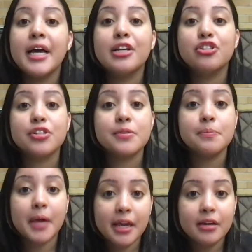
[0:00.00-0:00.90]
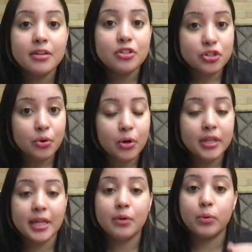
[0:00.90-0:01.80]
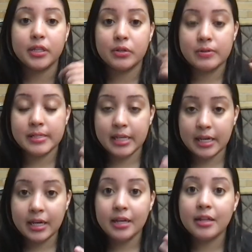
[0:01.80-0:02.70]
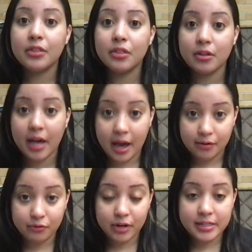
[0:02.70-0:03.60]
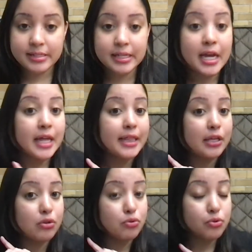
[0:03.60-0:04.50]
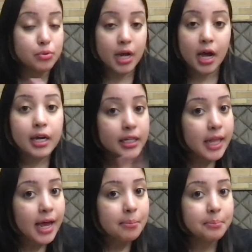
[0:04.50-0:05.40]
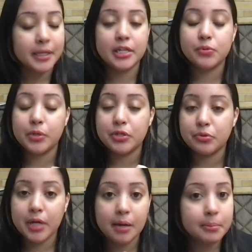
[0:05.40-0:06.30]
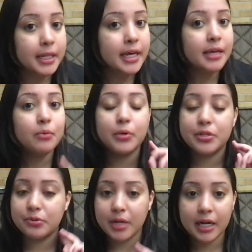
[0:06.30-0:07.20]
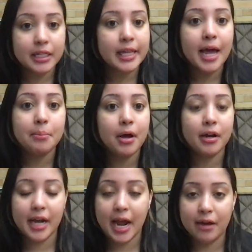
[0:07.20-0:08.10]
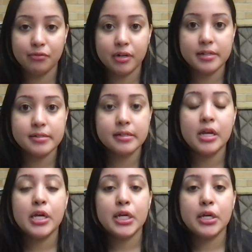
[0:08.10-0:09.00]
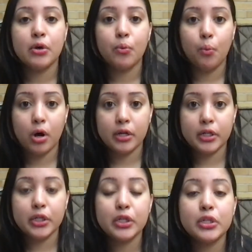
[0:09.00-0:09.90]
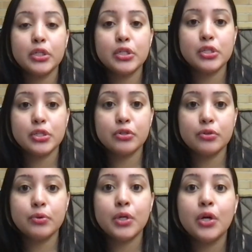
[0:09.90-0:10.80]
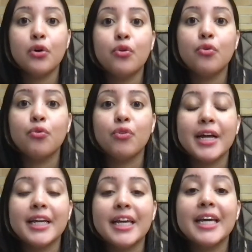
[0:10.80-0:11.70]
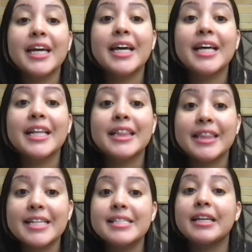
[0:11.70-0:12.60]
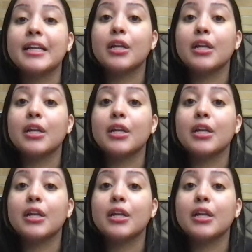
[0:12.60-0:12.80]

Just make sure that when you see the half rest, that you do not clap because we do not play. We do not clap on half rest. One, two. Ready, listen.